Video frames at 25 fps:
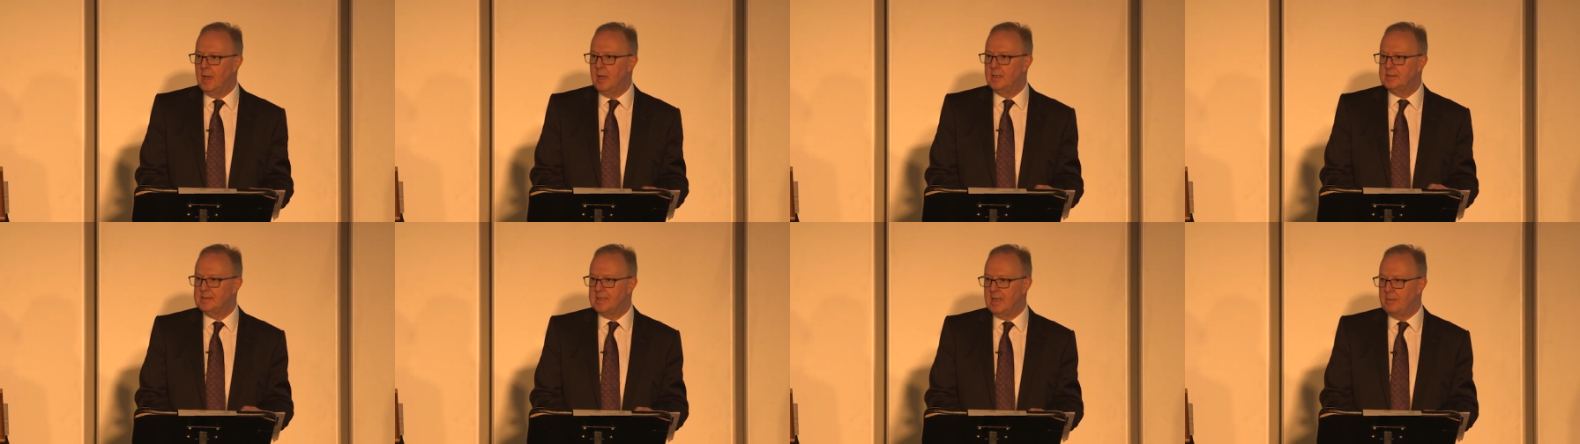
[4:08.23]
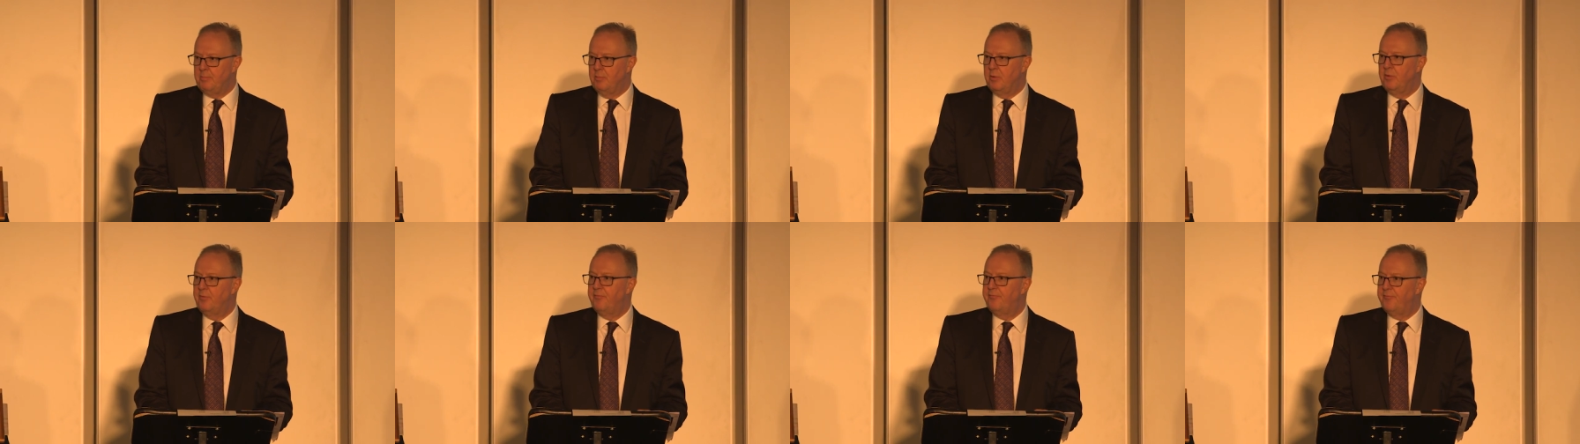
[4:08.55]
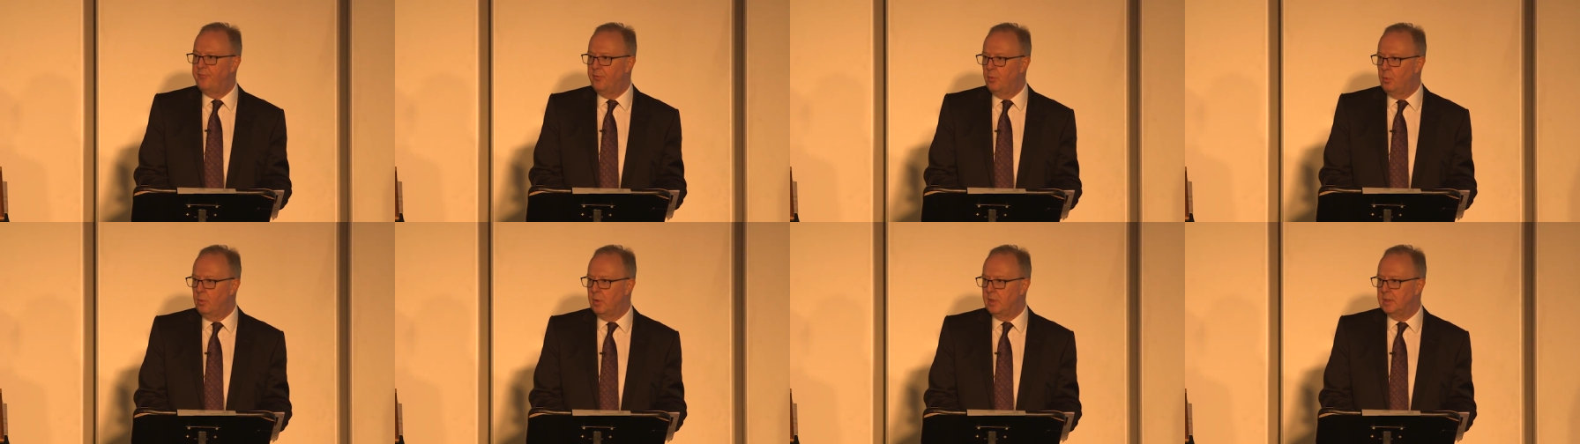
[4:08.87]
as they move
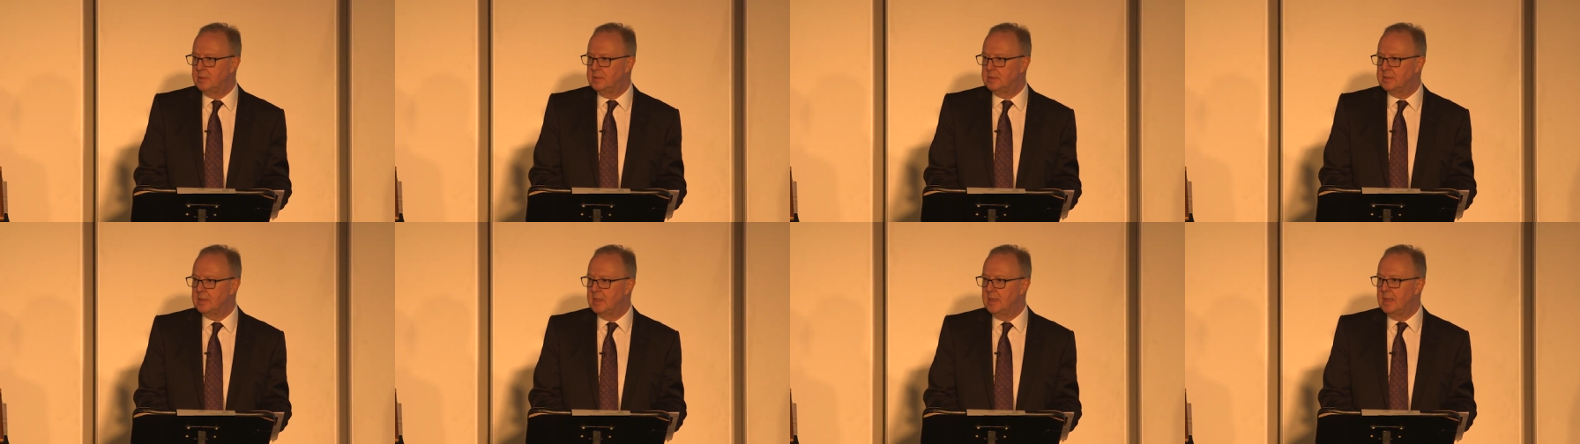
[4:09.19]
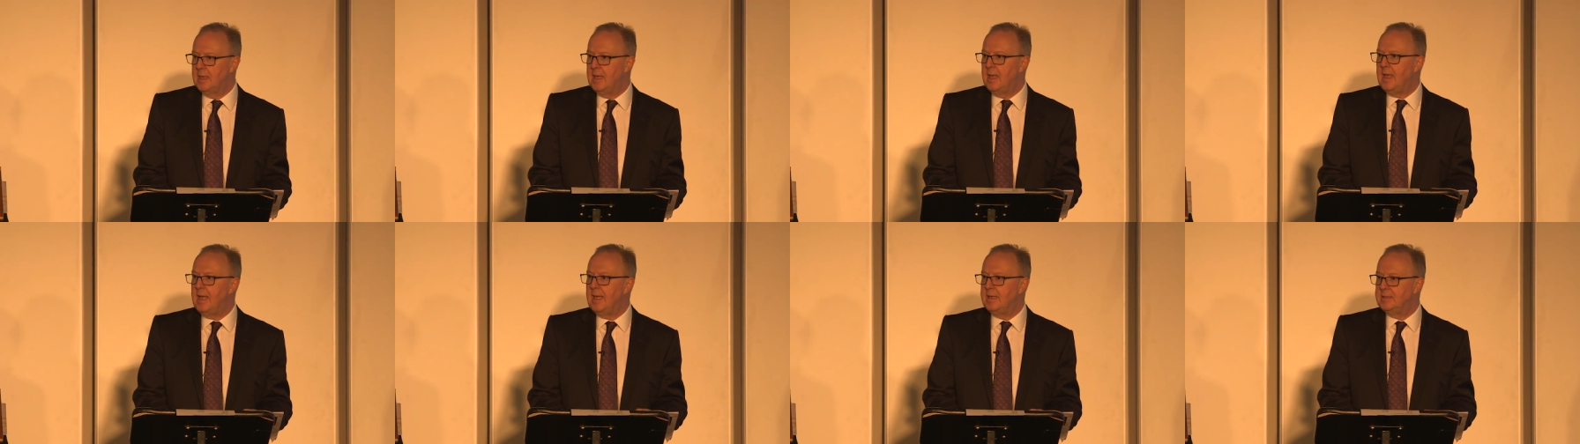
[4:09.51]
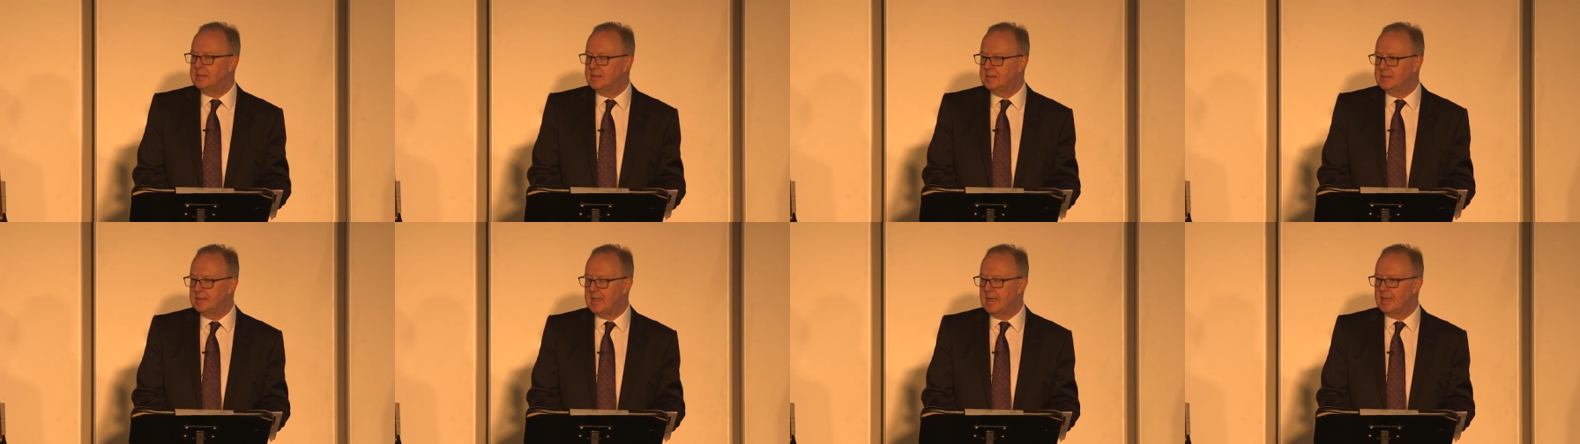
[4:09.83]
forward
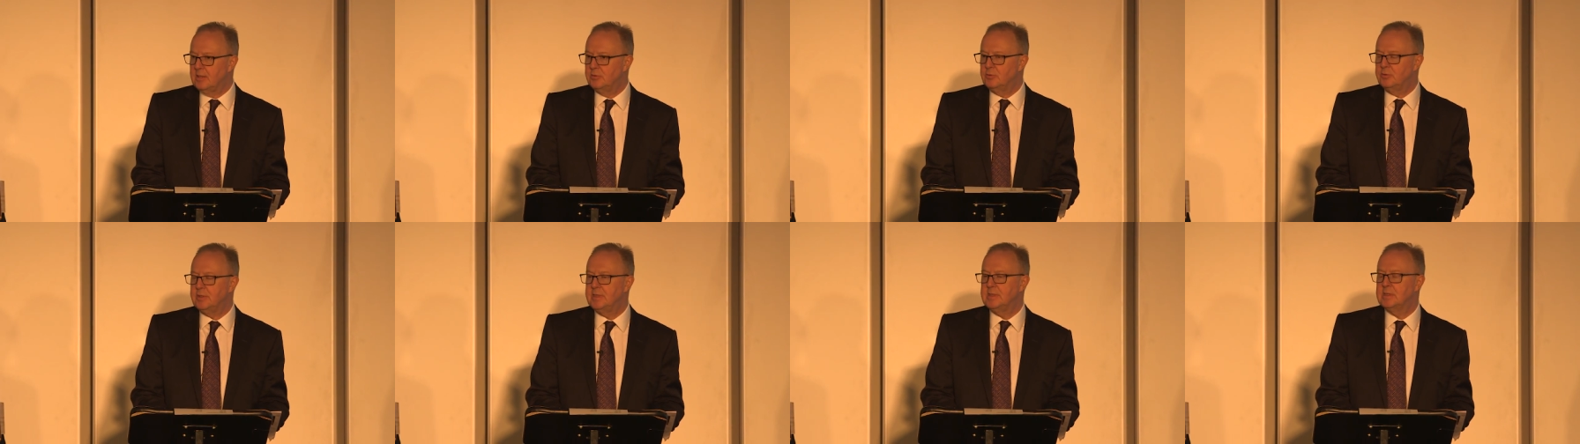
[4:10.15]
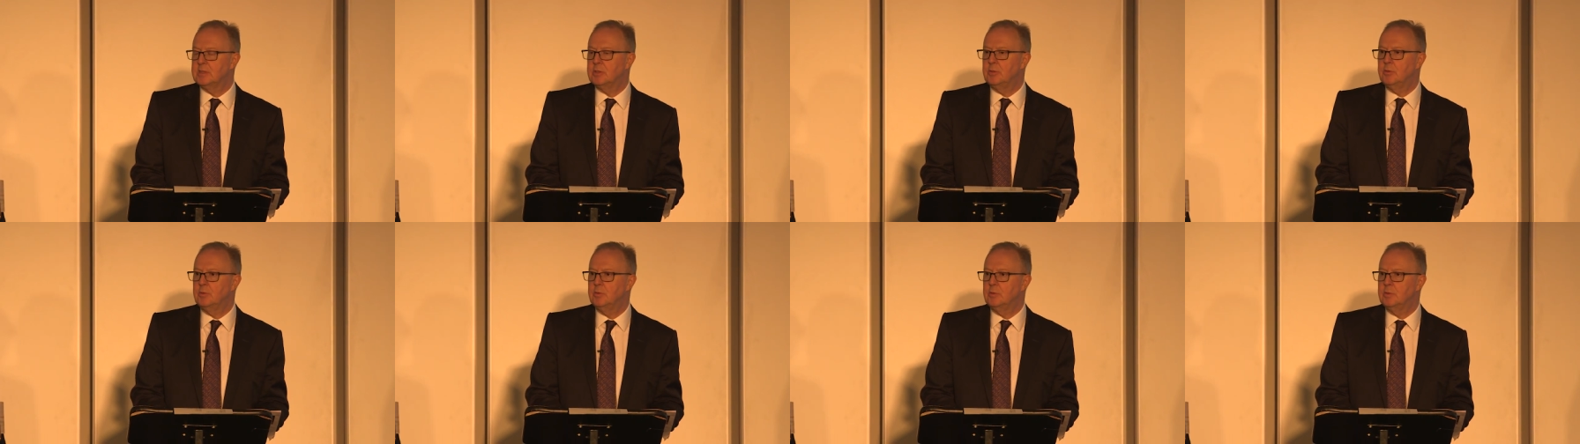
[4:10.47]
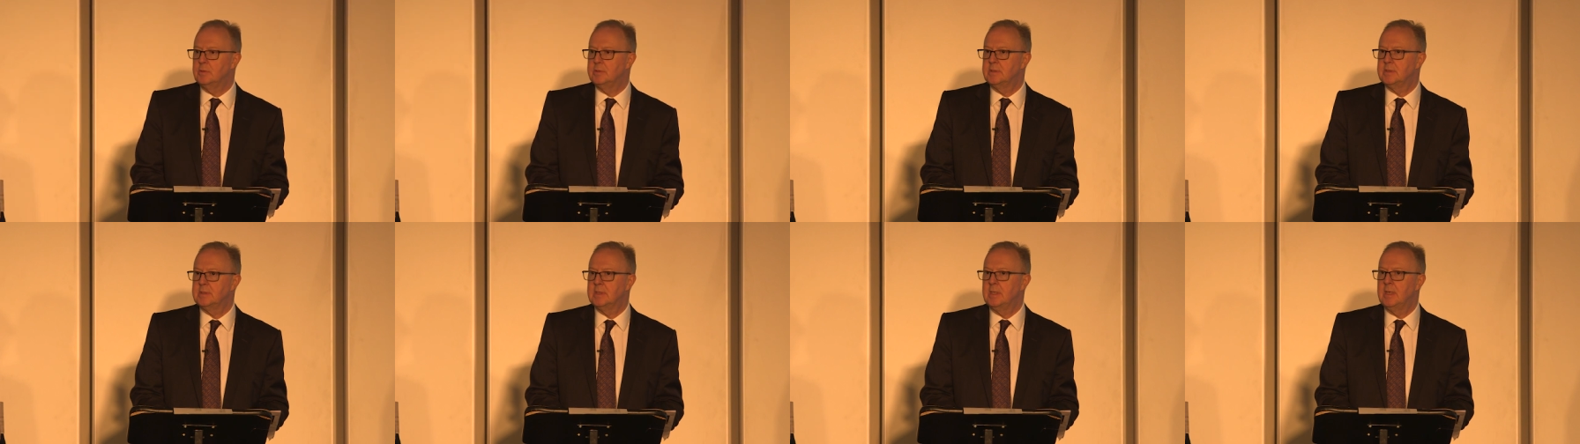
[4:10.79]
into secondary
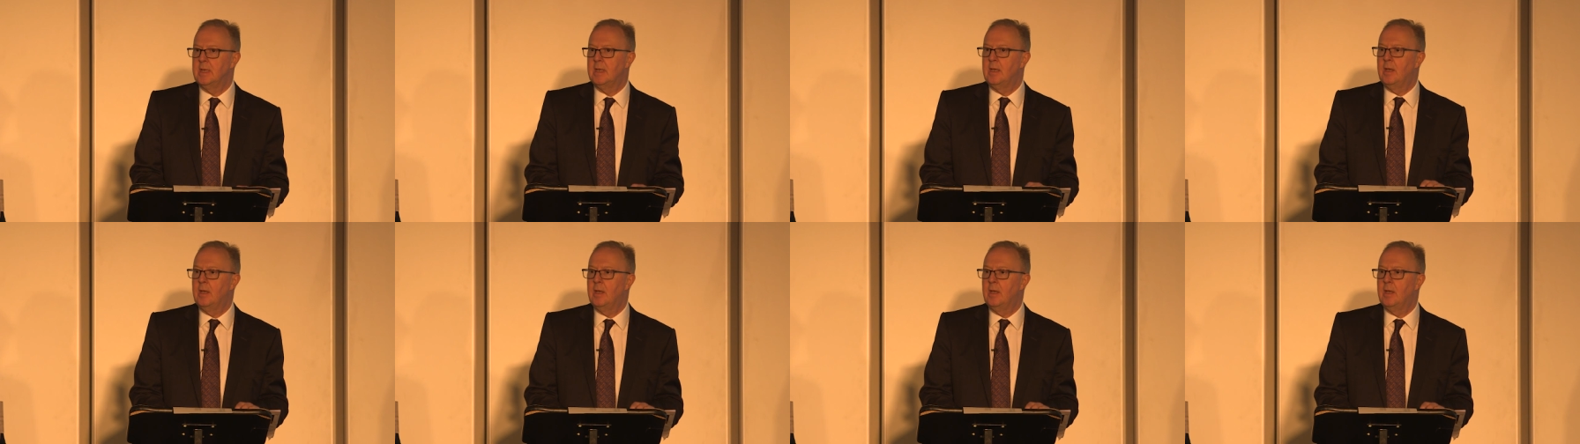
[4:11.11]
schools,